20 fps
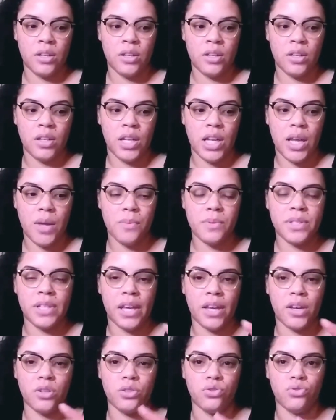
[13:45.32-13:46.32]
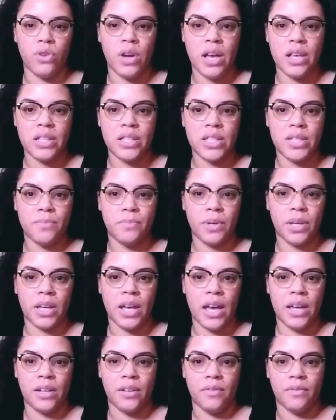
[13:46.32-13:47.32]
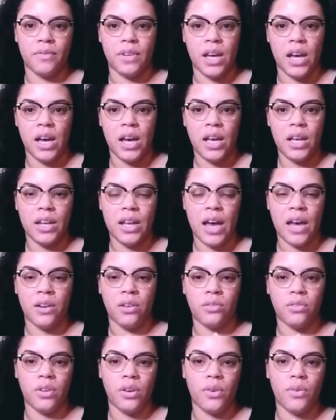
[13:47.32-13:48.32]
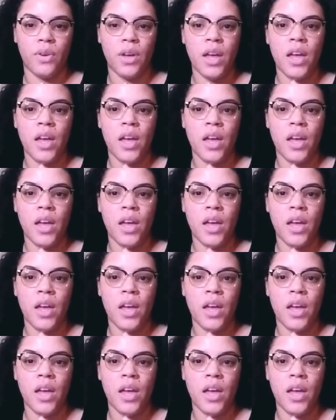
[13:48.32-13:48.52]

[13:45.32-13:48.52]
It was like addressed, but kind of not. I don't know.